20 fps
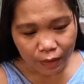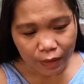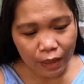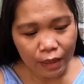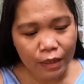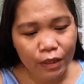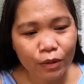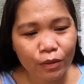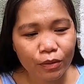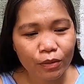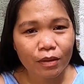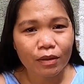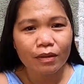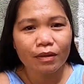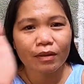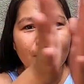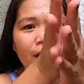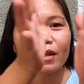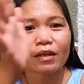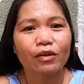thank you
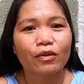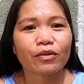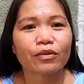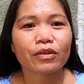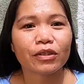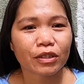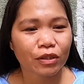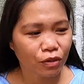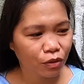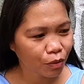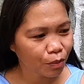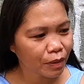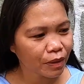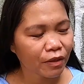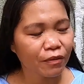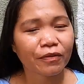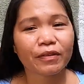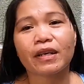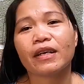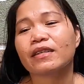thank you there's so
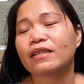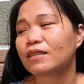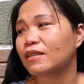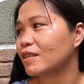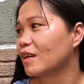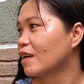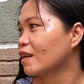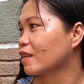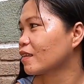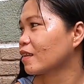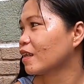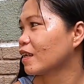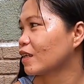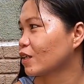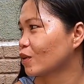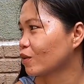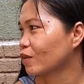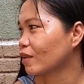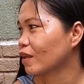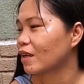many flies
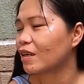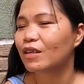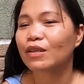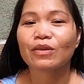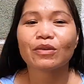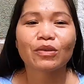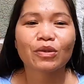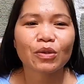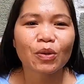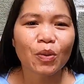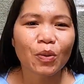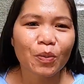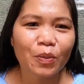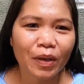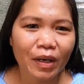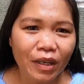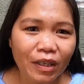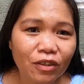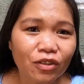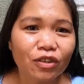thank you thank you so
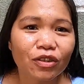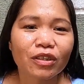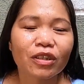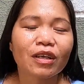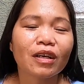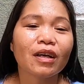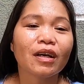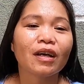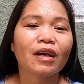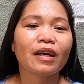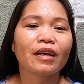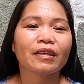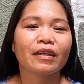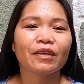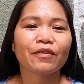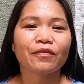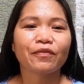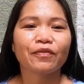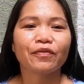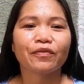much and
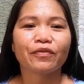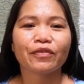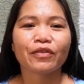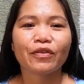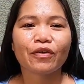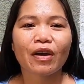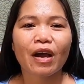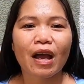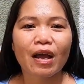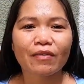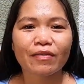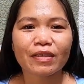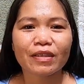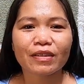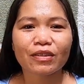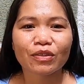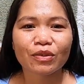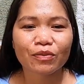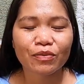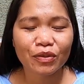if you
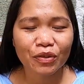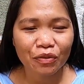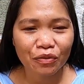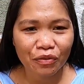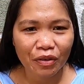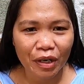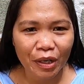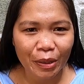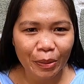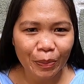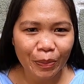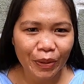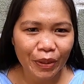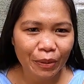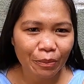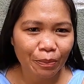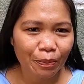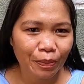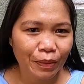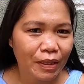haven't subscribed
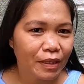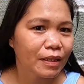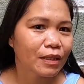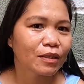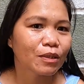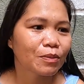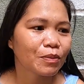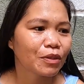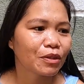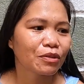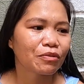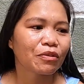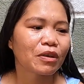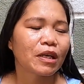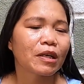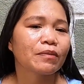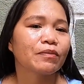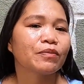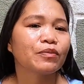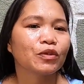yet please
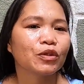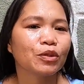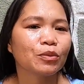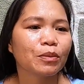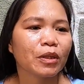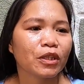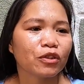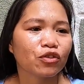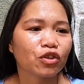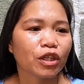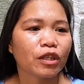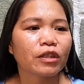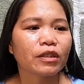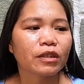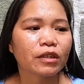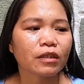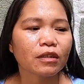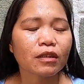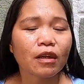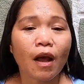subscribe to my
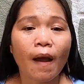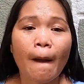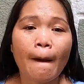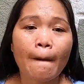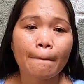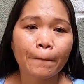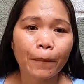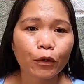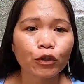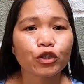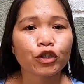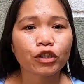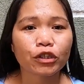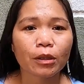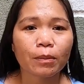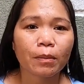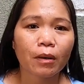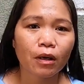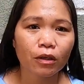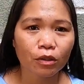channel push
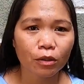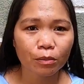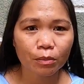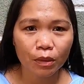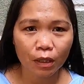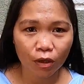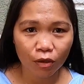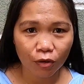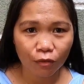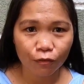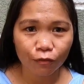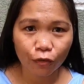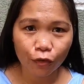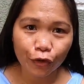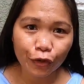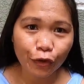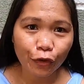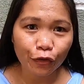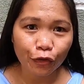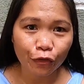the button below
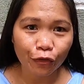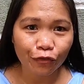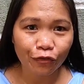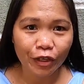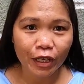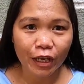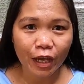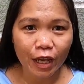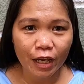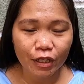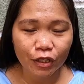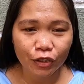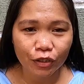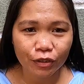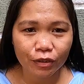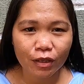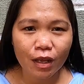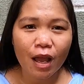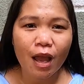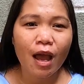for
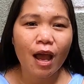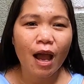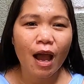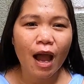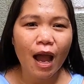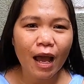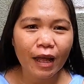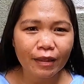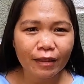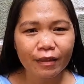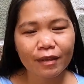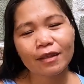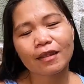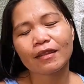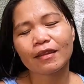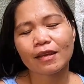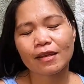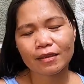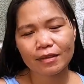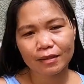notification
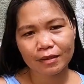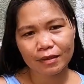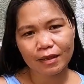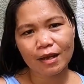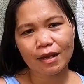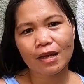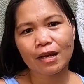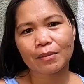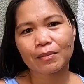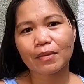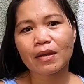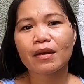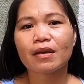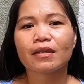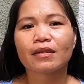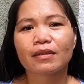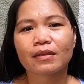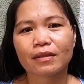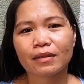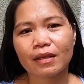until next time
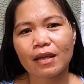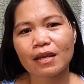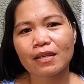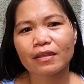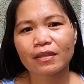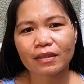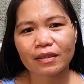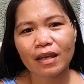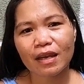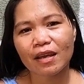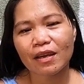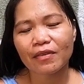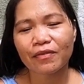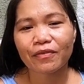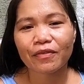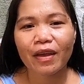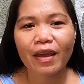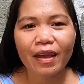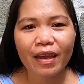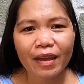stay
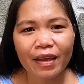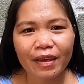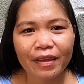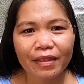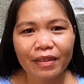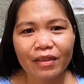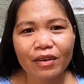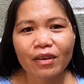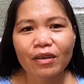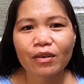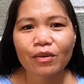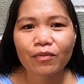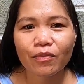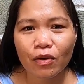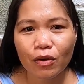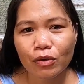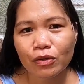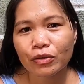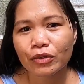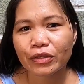safe and of
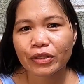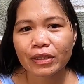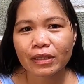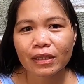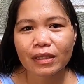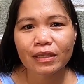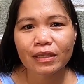course